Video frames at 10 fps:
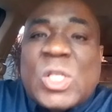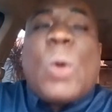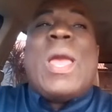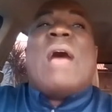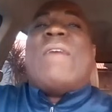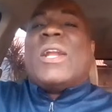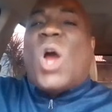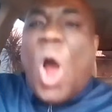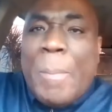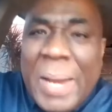So we have
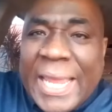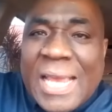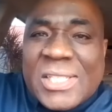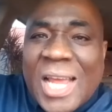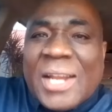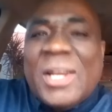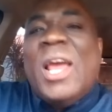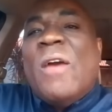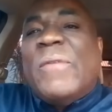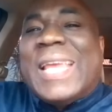an obligation
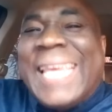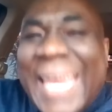to